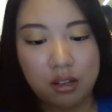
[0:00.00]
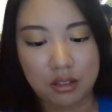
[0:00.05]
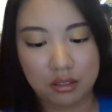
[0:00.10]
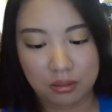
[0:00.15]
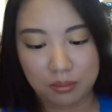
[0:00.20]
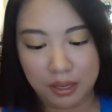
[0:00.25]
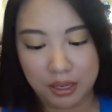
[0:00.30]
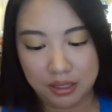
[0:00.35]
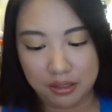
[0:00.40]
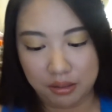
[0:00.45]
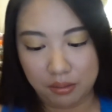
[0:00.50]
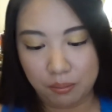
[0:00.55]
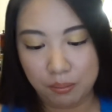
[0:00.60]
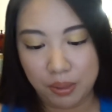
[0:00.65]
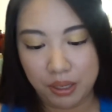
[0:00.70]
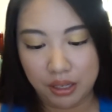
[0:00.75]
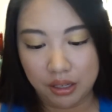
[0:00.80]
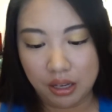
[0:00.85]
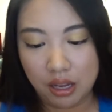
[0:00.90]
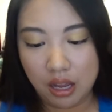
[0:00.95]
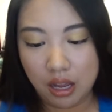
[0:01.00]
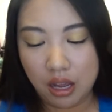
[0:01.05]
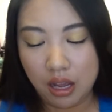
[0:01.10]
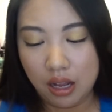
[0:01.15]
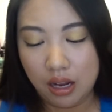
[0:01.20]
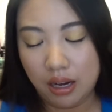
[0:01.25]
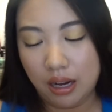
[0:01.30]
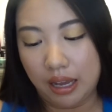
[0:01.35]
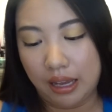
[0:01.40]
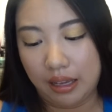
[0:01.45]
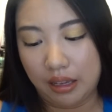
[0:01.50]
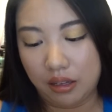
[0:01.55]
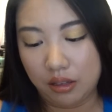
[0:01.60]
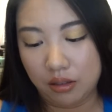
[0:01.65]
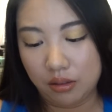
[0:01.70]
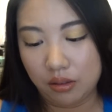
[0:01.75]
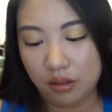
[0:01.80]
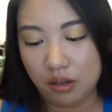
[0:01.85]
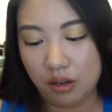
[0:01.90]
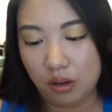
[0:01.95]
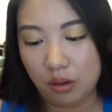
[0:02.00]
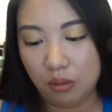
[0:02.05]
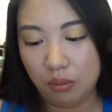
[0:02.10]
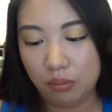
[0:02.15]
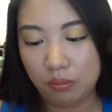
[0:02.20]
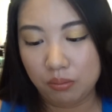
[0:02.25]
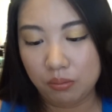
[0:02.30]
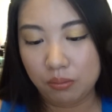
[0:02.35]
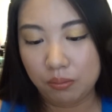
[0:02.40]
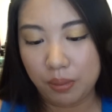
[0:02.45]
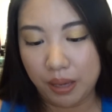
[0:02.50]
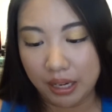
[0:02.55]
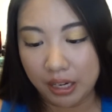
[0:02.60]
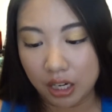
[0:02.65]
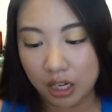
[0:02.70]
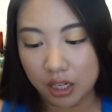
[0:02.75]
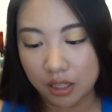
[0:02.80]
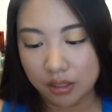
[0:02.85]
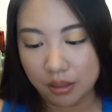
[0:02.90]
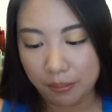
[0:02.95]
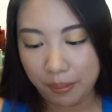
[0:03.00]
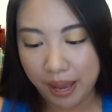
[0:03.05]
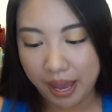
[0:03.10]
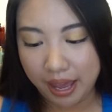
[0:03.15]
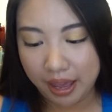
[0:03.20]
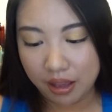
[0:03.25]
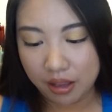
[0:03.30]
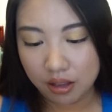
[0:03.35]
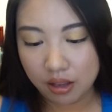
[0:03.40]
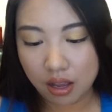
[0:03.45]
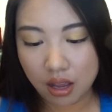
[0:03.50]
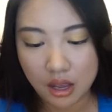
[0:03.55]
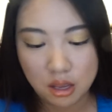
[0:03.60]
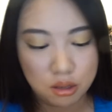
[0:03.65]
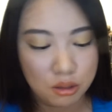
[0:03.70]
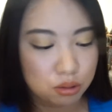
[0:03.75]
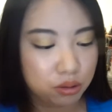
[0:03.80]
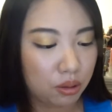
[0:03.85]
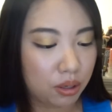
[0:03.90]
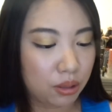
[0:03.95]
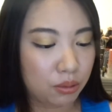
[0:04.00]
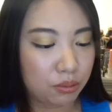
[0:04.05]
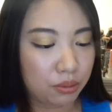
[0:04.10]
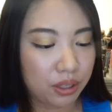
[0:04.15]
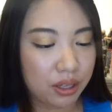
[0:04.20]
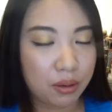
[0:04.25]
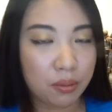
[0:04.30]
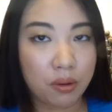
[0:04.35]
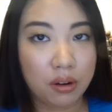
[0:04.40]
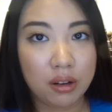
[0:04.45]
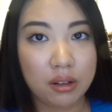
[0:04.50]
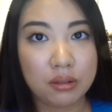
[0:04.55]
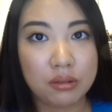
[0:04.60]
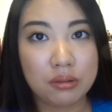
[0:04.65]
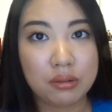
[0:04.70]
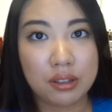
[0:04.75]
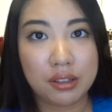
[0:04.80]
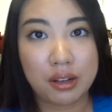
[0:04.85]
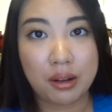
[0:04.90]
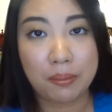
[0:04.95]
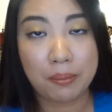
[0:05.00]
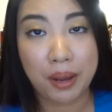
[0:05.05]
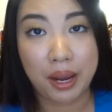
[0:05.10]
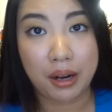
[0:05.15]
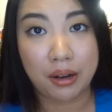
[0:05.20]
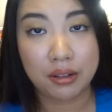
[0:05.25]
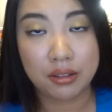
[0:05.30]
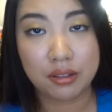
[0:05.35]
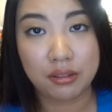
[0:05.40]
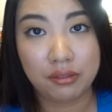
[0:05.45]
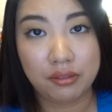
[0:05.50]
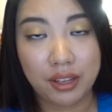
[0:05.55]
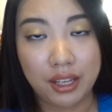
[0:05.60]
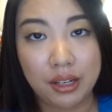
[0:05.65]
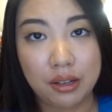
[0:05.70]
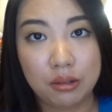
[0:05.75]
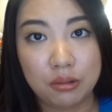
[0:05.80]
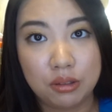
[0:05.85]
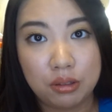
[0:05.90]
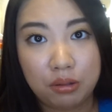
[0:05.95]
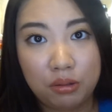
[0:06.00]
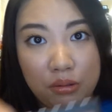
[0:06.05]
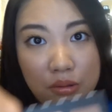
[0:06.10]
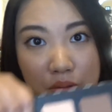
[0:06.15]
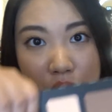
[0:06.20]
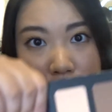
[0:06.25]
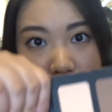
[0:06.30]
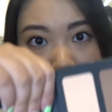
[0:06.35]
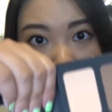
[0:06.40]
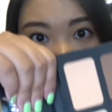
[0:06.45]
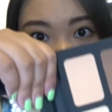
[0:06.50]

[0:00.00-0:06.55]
Cosmetics a bit like, you know, bigger the pen. So I really want to do a comparison video just to show